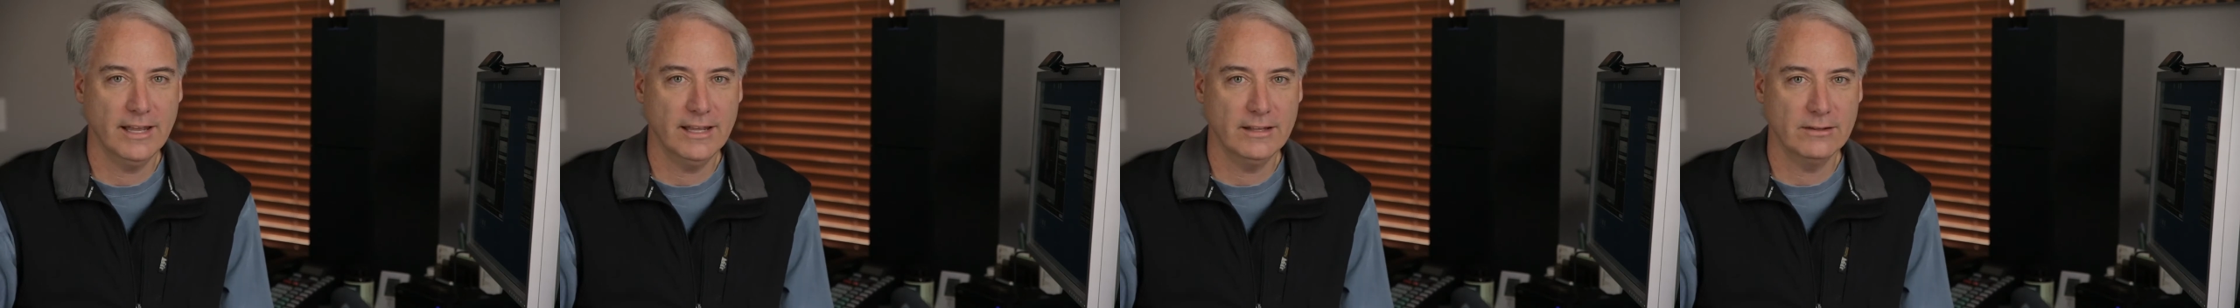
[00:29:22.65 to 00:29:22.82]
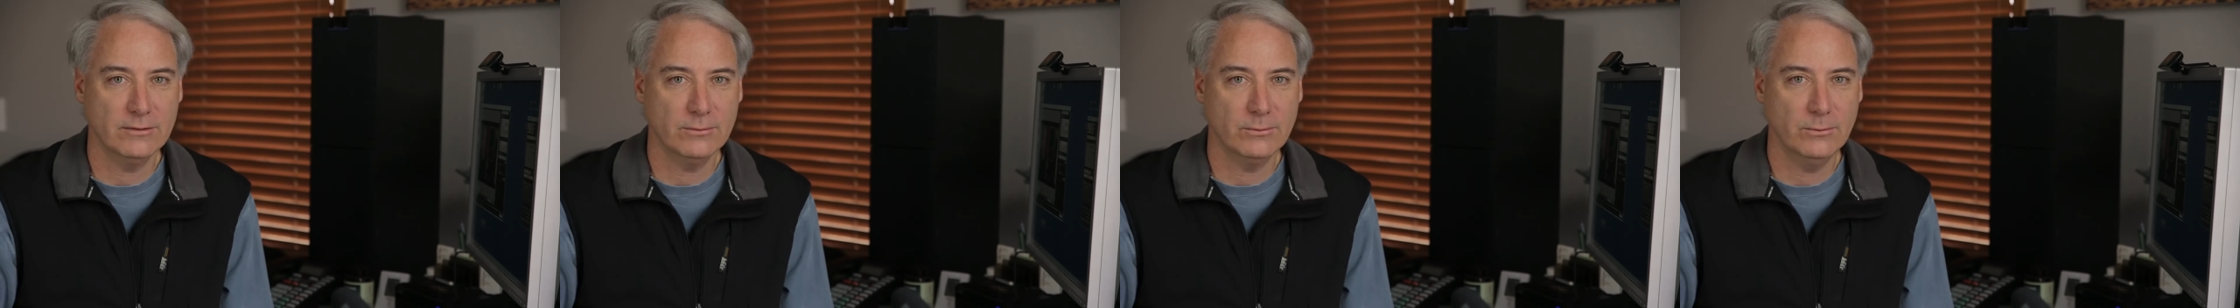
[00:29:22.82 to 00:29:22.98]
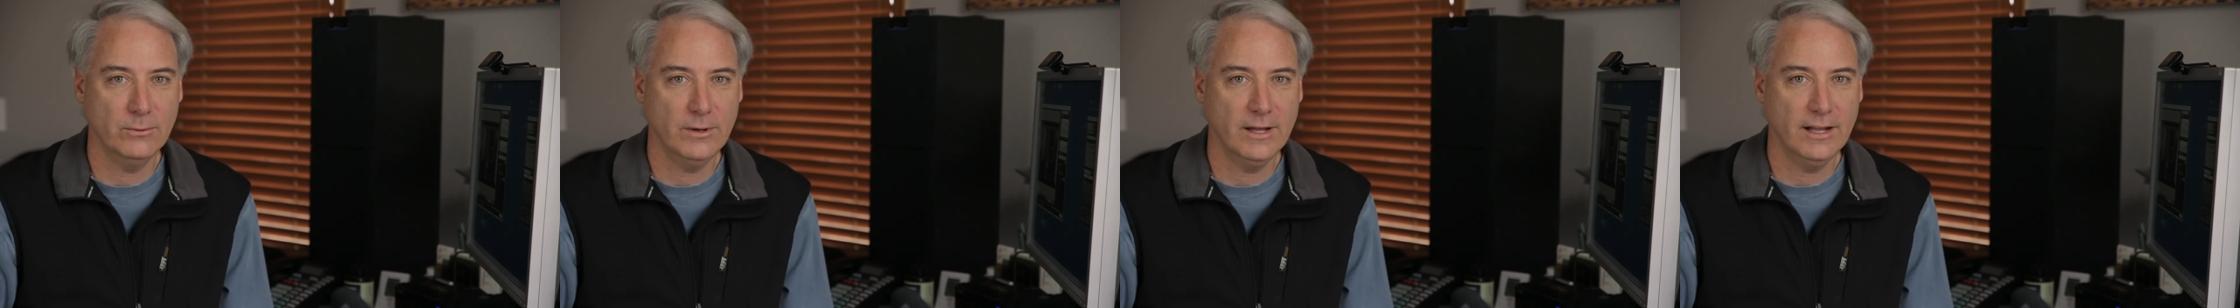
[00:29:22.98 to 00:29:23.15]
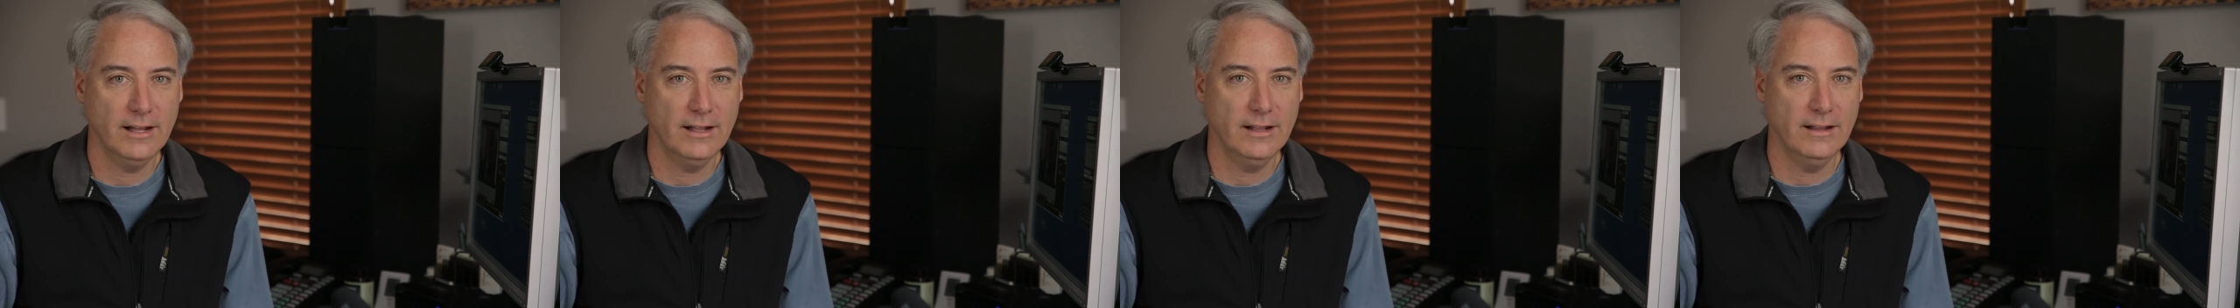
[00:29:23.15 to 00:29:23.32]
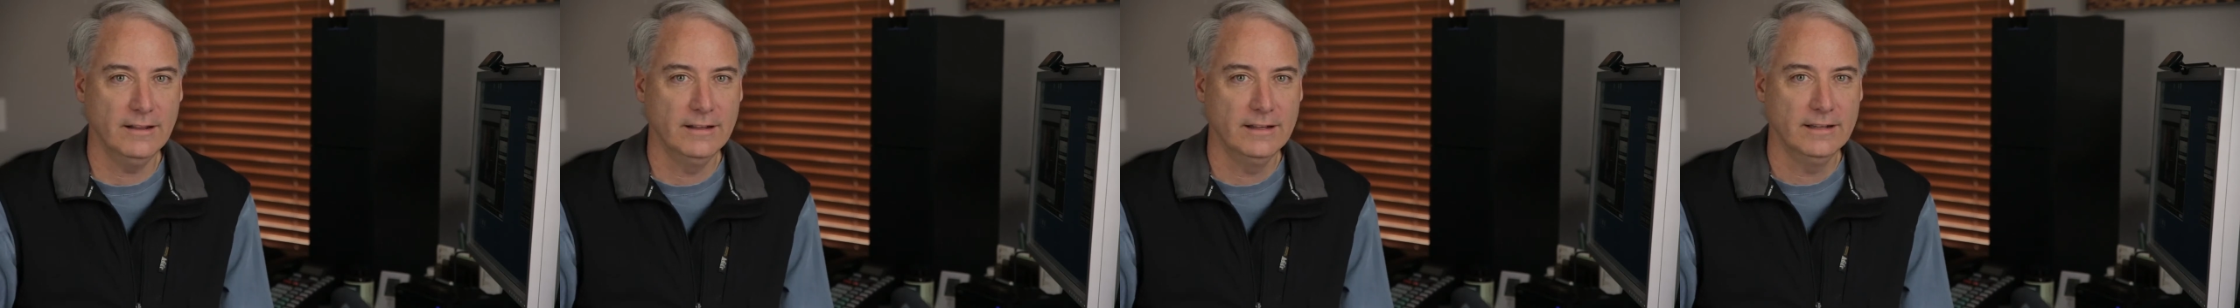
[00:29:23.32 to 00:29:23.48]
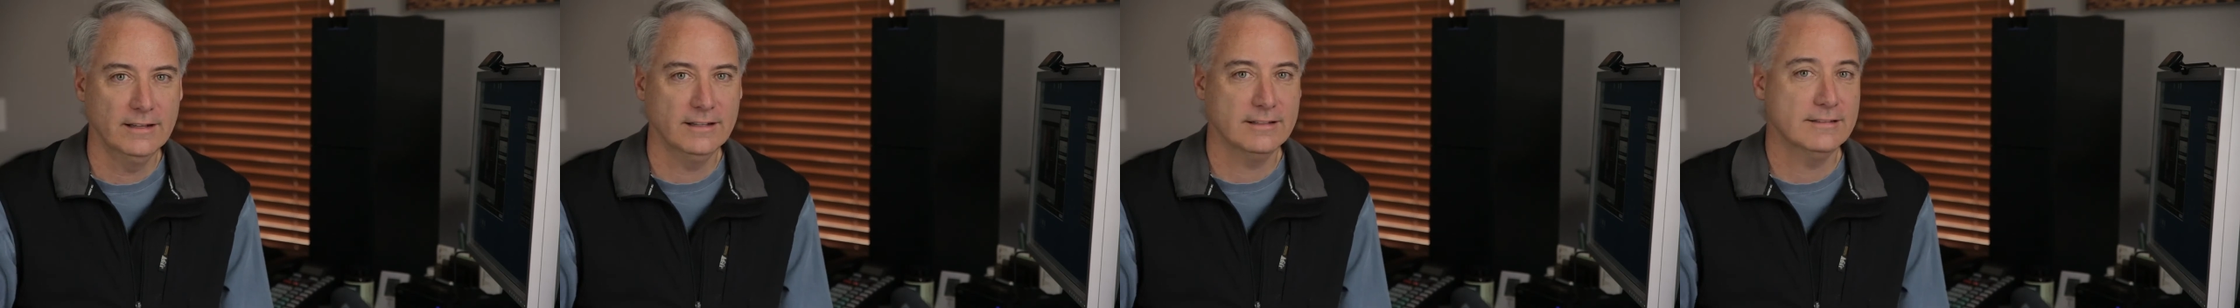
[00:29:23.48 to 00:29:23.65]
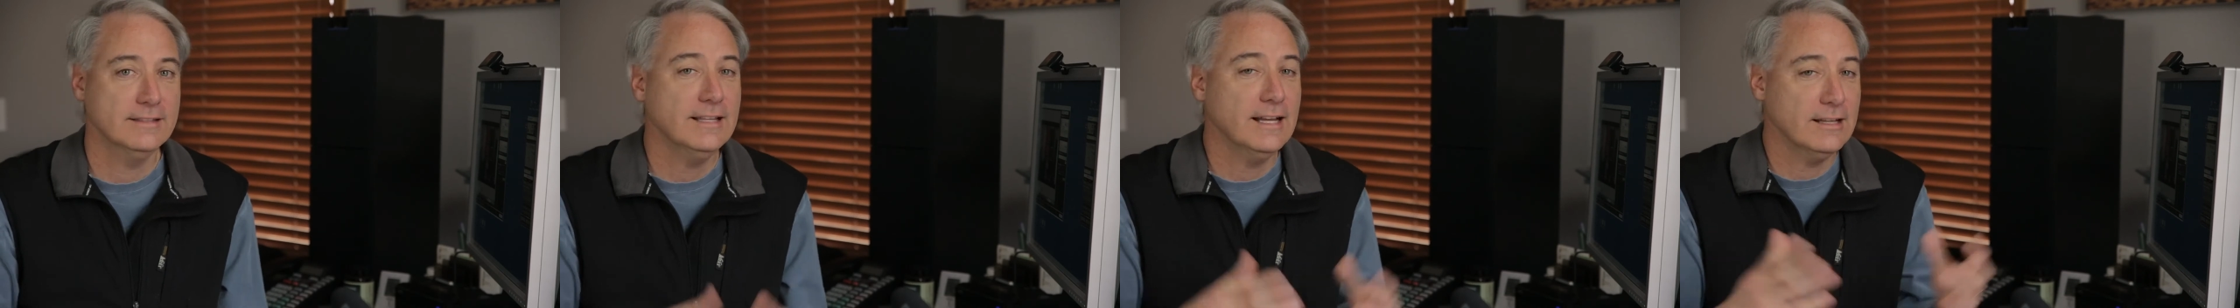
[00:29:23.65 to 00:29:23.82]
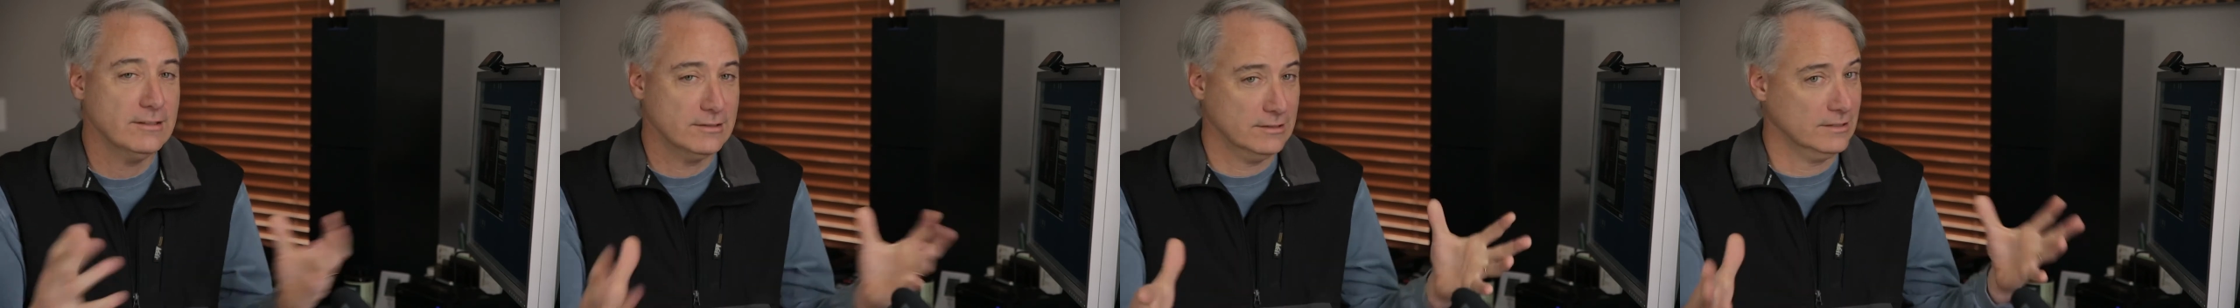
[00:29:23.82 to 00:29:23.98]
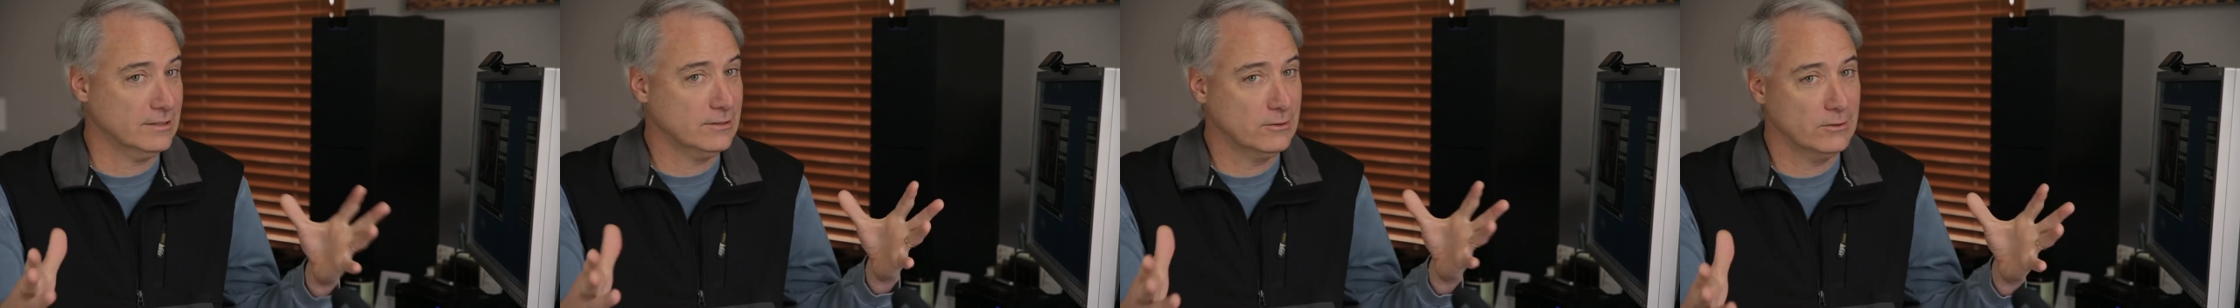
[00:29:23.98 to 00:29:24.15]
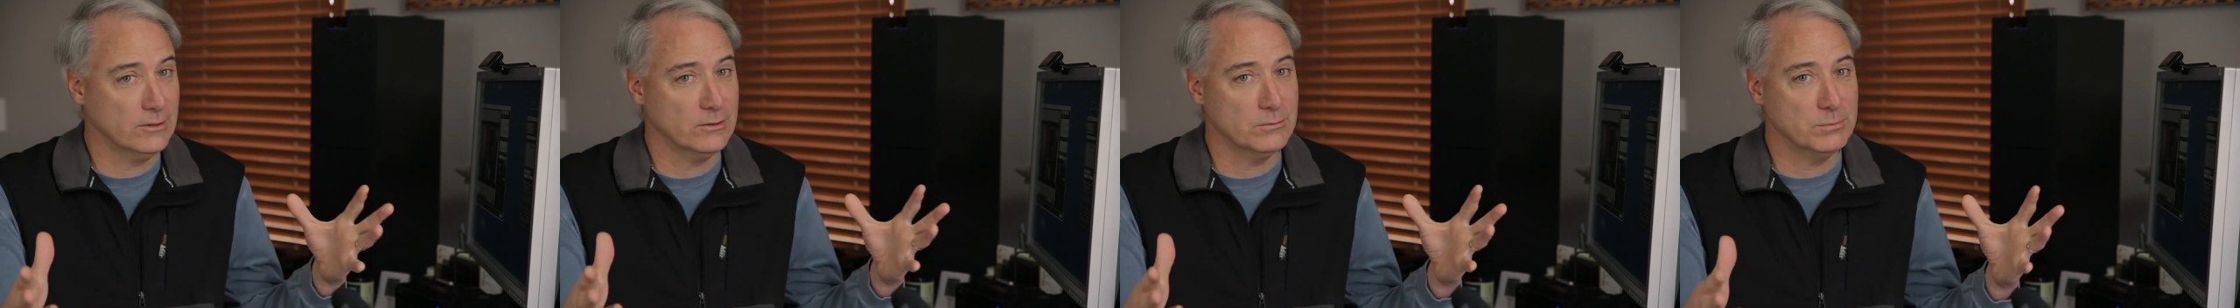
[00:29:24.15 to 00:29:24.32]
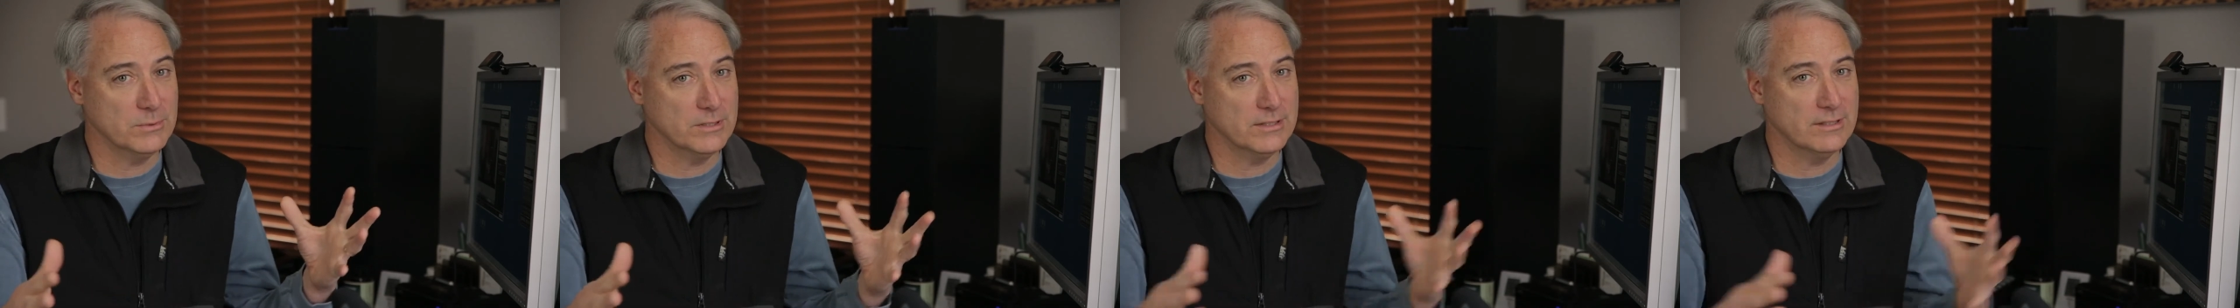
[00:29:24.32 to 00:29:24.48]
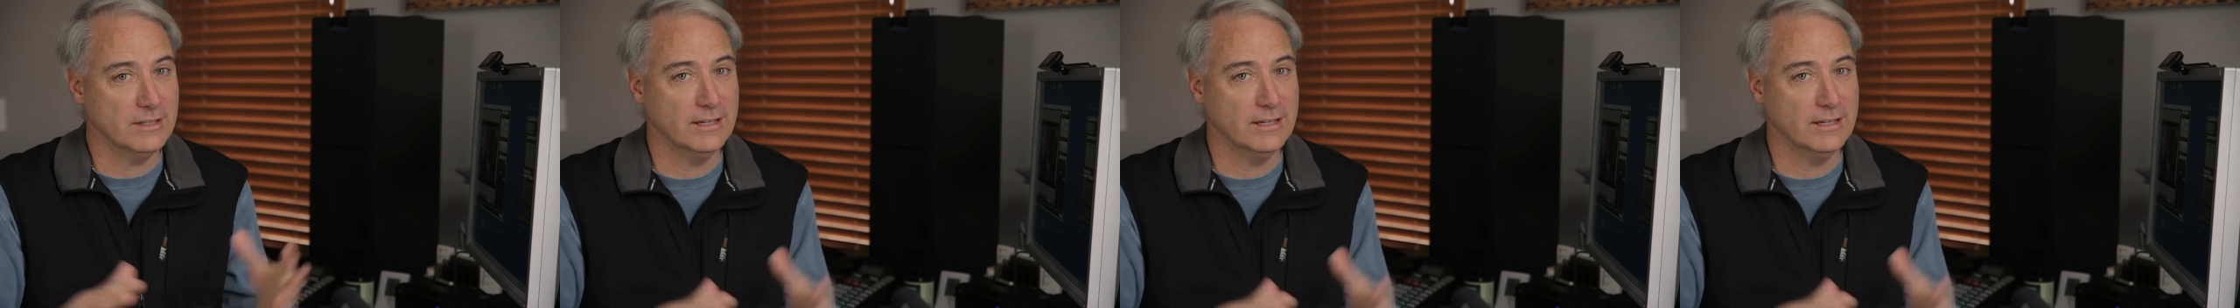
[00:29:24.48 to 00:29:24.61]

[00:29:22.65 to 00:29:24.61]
as well. It's not just Christmas